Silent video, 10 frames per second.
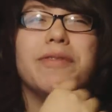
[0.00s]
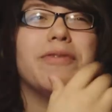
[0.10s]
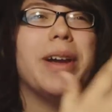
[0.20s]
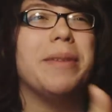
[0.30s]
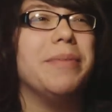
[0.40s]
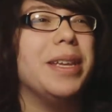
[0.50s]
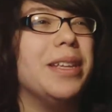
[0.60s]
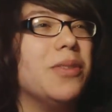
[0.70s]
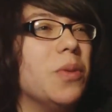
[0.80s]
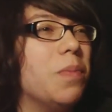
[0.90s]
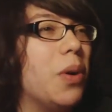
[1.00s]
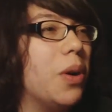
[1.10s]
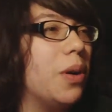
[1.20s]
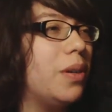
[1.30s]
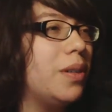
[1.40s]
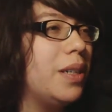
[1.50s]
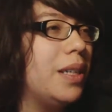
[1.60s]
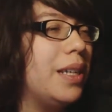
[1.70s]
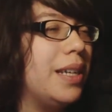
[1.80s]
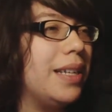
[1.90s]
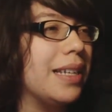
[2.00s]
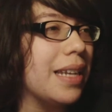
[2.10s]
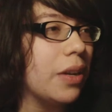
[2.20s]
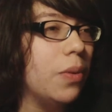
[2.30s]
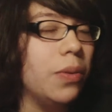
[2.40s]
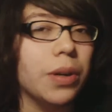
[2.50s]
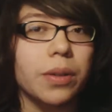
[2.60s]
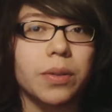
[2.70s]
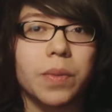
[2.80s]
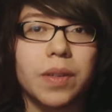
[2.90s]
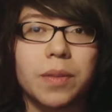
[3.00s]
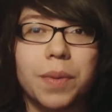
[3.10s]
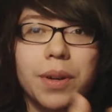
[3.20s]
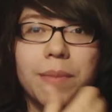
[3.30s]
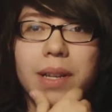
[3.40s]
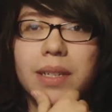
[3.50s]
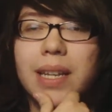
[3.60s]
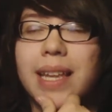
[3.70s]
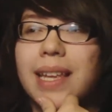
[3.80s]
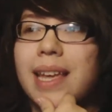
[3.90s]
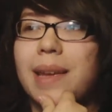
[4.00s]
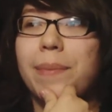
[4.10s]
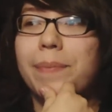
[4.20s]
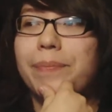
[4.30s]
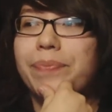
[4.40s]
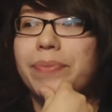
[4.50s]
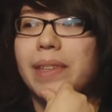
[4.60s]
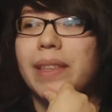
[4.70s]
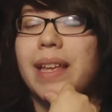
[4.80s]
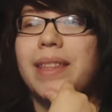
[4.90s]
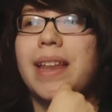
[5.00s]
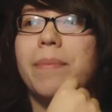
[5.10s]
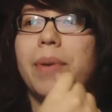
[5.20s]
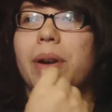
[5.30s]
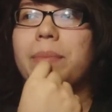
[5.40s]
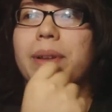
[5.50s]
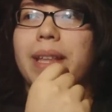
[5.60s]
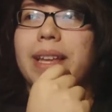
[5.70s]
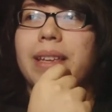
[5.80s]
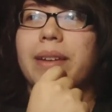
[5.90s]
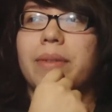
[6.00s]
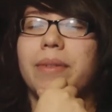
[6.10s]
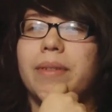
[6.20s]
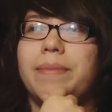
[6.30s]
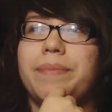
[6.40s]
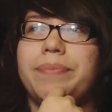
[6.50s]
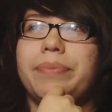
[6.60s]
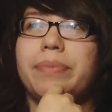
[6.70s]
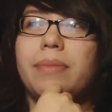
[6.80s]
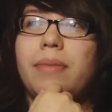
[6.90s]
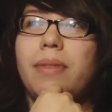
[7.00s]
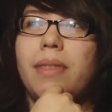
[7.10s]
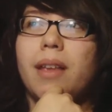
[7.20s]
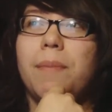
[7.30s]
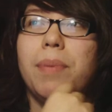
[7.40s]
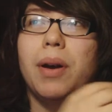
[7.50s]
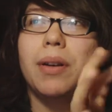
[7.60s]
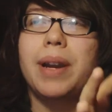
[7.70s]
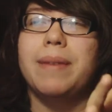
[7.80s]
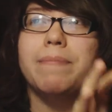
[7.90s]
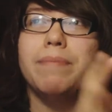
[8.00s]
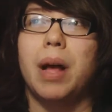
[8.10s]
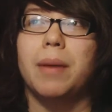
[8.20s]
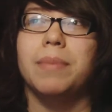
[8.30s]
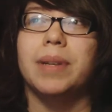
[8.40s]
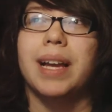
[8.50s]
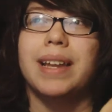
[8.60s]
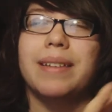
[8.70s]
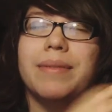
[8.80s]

invite me to a bar that's like Hooters, which is pretty much like a not a bar, but like you know, a bar and pub kind